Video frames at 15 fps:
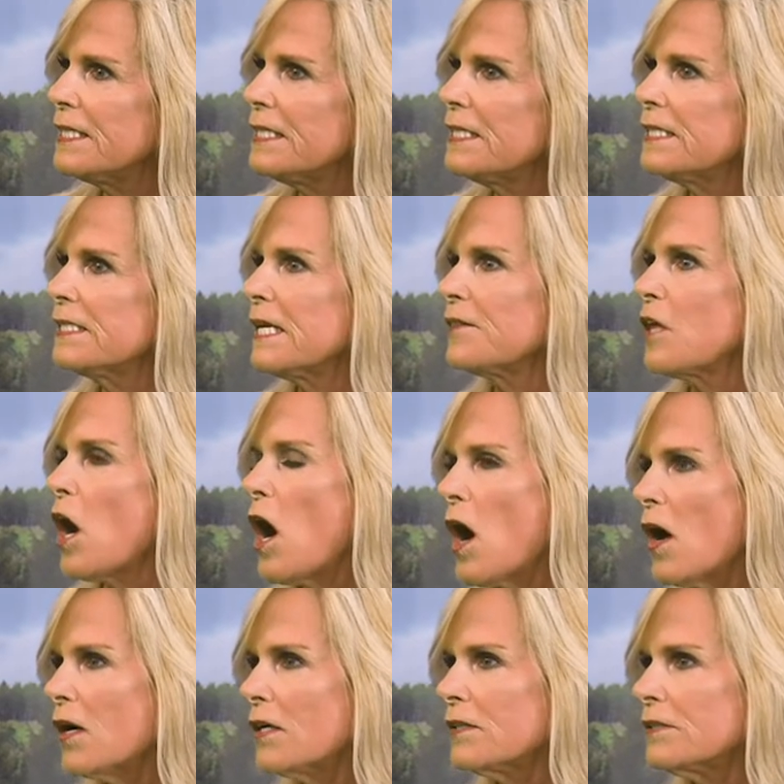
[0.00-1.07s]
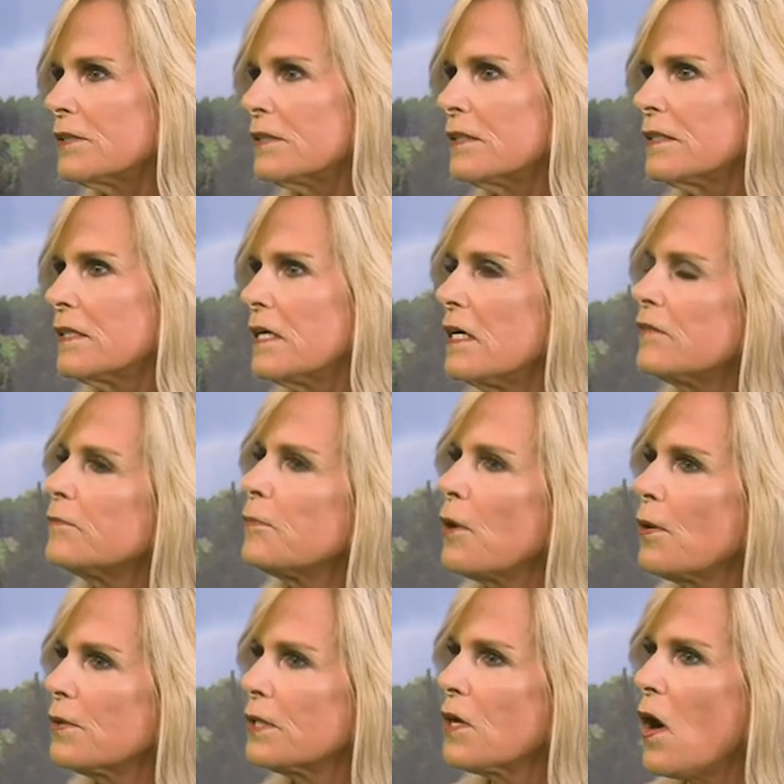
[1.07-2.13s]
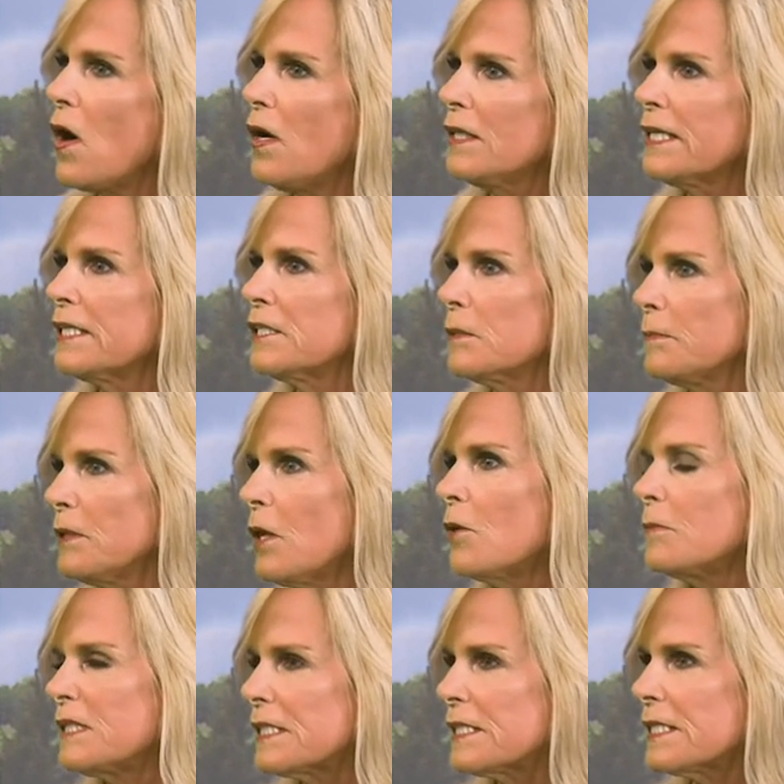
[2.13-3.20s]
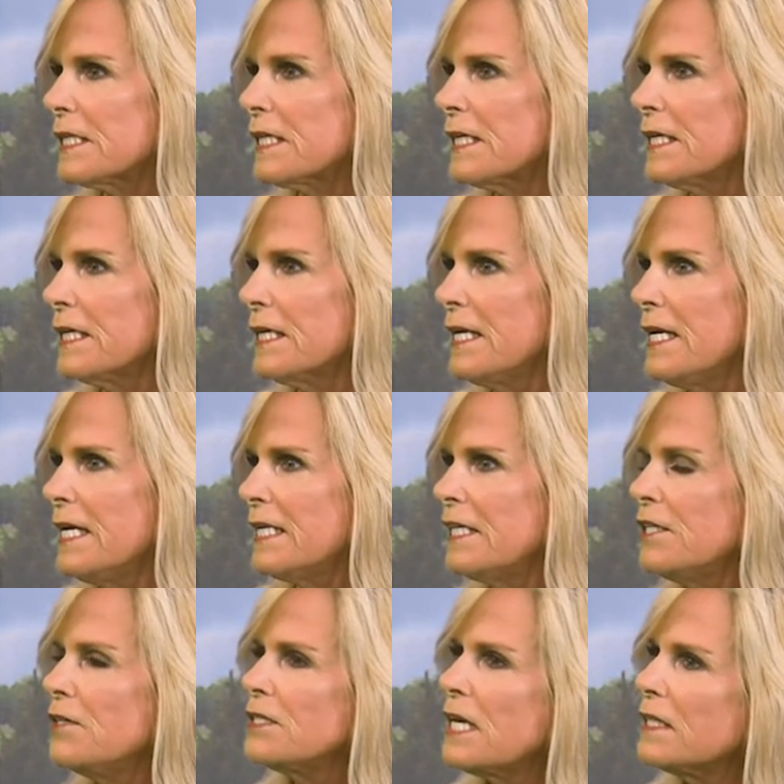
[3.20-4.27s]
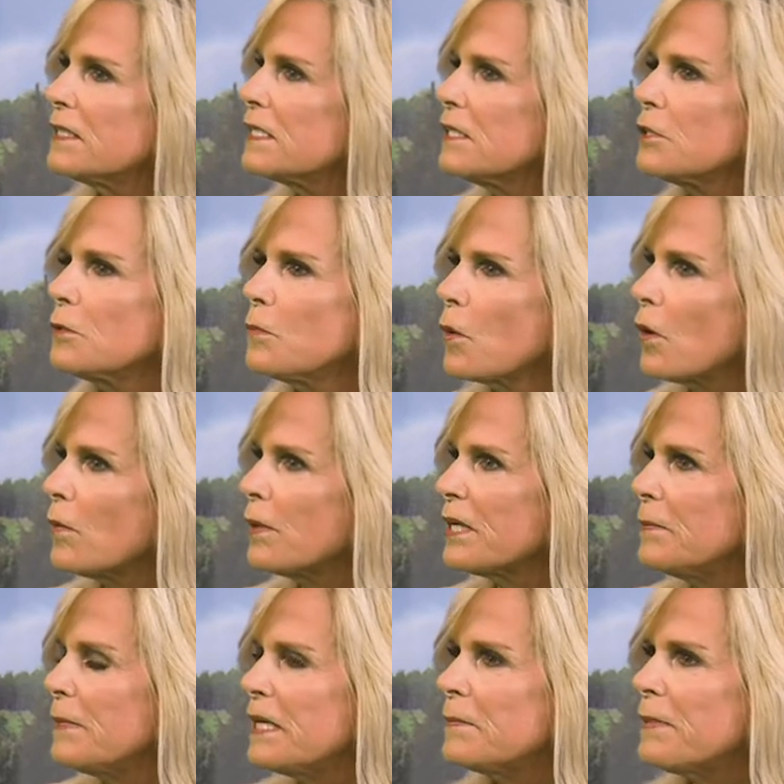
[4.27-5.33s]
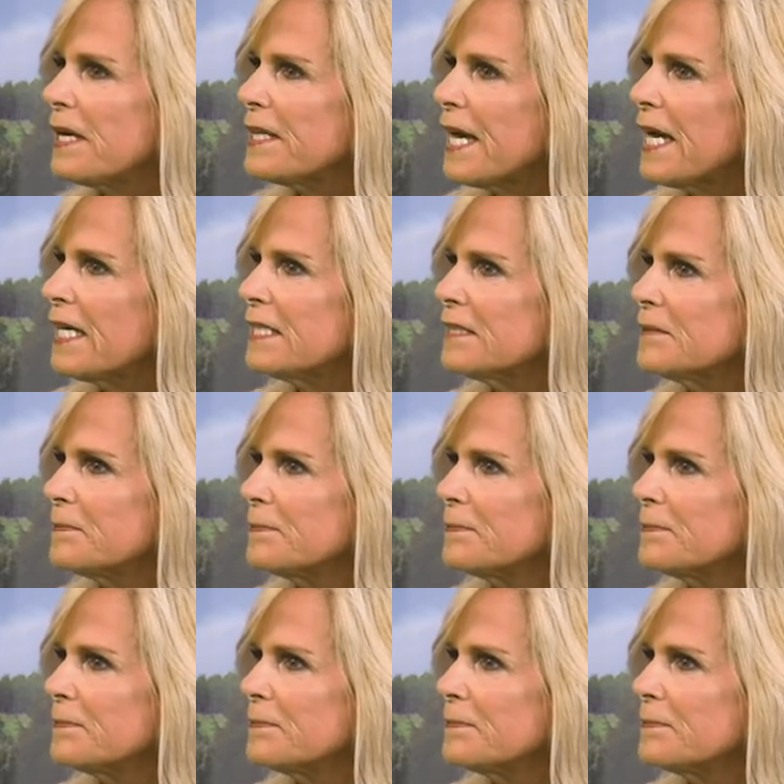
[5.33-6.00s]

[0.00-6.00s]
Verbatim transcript: is at the heart of protocol and diplomacy. Can you tell us a little more what you mean by that?